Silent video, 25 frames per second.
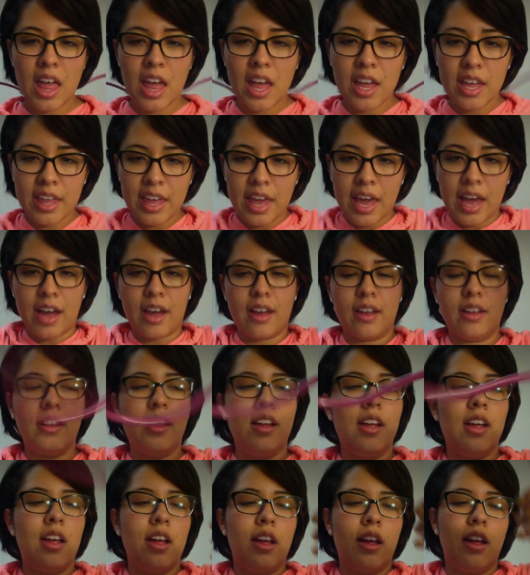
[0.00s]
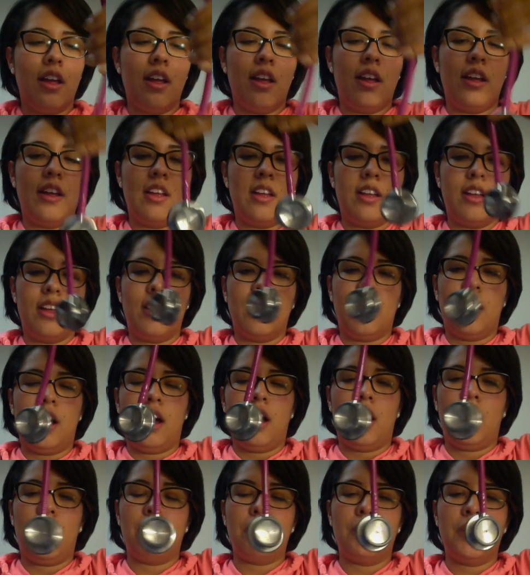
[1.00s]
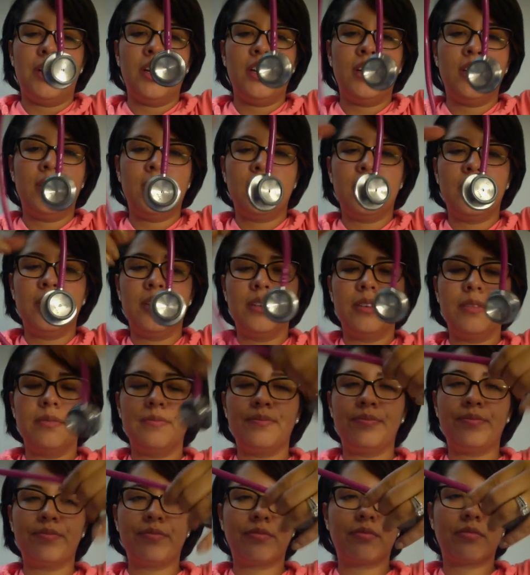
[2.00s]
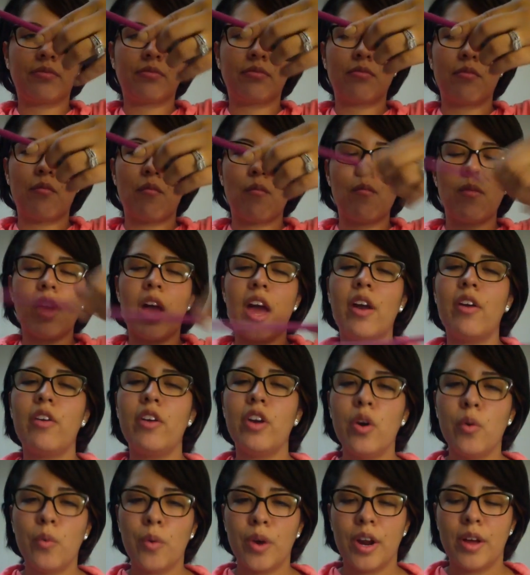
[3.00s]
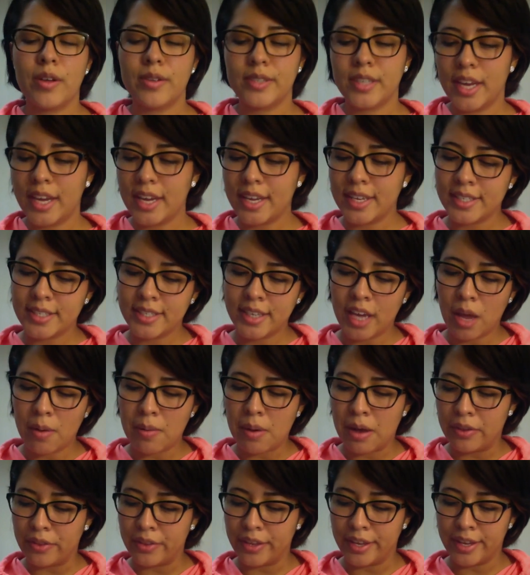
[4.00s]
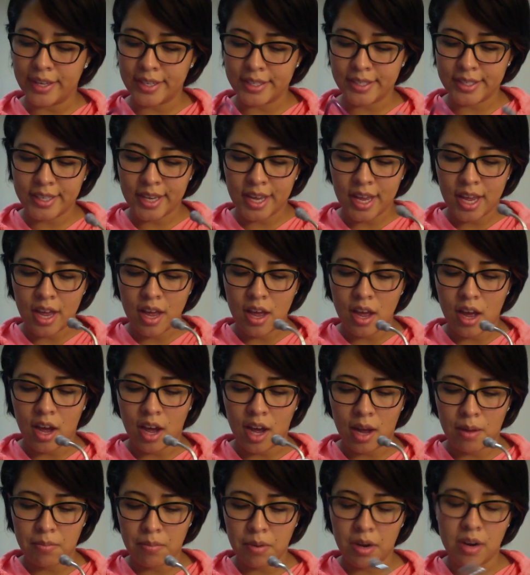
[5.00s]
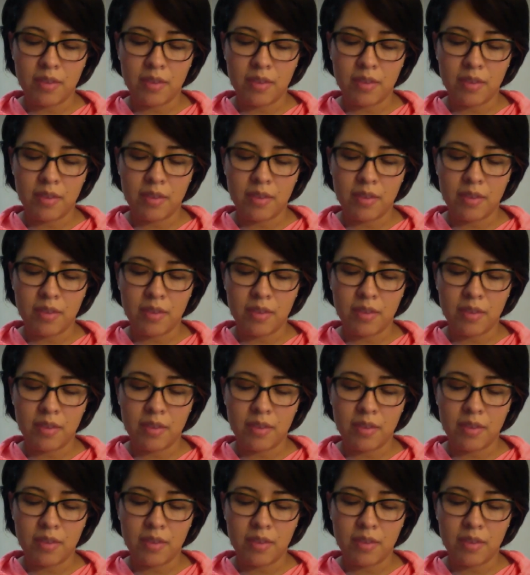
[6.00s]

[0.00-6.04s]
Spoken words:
Yeah. I don't know what else I can say about this, but